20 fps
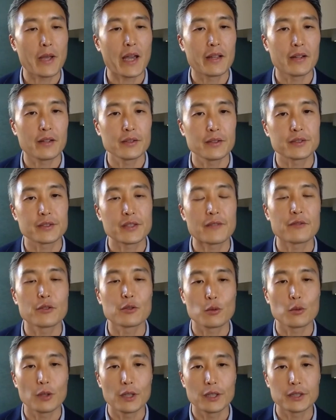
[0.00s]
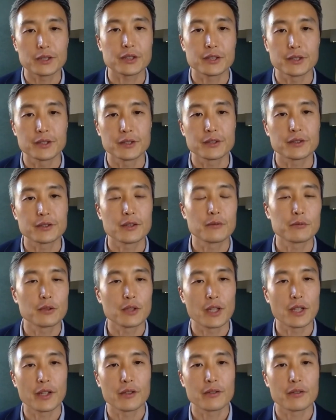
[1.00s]
panelists several questions
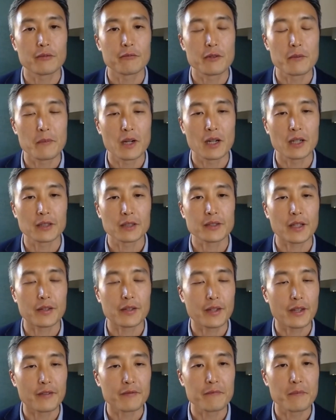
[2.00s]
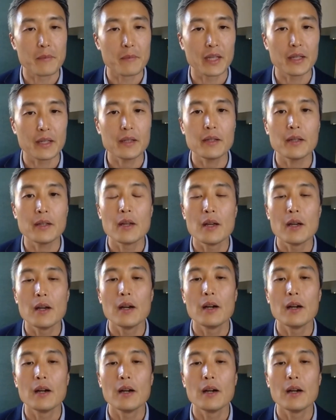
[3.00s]
related to the remarks that they've made,